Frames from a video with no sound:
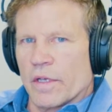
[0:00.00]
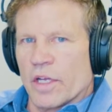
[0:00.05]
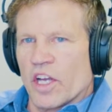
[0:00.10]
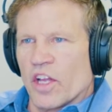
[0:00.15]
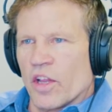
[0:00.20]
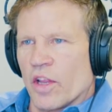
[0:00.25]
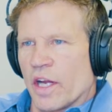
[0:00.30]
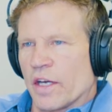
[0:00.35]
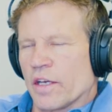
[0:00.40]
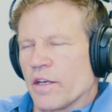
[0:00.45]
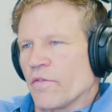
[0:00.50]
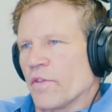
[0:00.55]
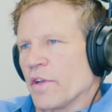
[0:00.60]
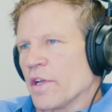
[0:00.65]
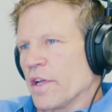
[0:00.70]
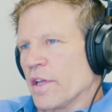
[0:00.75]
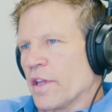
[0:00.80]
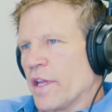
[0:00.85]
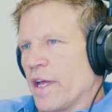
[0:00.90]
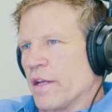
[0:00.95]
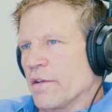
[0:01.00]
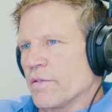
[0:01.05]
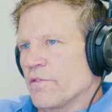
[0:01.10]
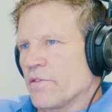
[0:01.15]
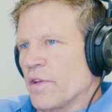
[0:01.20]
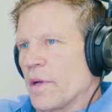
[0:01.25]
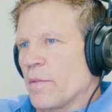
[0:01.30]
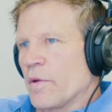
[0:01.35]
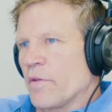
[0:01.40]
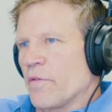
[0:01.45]
collectively in that
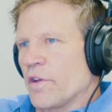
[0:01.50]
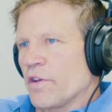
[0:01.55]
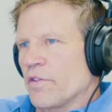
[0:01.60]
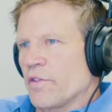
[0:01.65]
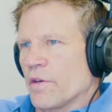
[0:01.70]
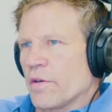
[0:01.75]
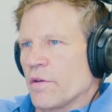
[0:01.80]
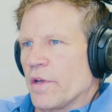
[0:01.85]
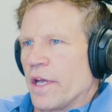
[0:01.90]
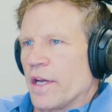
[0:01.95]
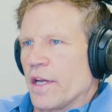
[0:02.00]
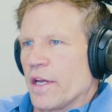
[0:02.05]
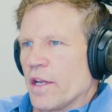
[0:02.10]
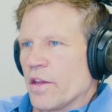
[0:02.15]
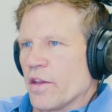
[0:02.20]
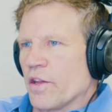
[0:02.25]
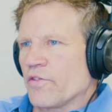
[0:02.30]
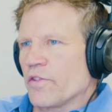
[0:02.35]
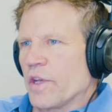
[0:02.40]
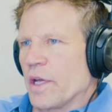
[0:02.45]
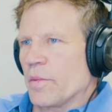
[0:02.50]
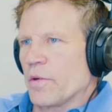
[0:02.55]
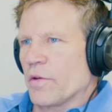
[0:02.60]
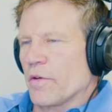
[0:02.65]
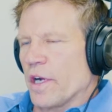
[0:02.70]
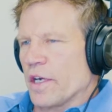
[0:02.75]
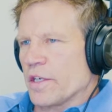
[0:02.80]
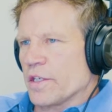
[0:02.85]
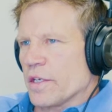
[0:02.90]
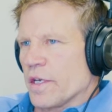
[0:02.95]
subdivision headed in the same
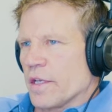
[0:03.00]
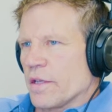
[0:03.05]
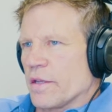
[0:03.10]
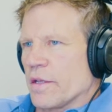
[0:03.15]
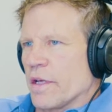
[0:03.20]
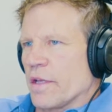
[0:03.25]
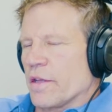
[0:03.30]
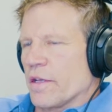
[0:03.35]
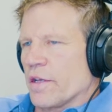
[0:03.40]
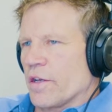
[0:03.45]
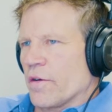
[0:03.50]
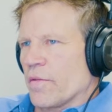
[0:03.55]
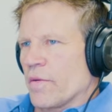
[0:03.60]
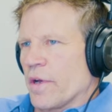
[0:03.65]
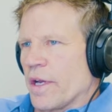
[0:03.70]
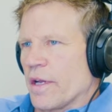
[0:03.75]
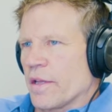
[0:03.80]
direction, I think you're right.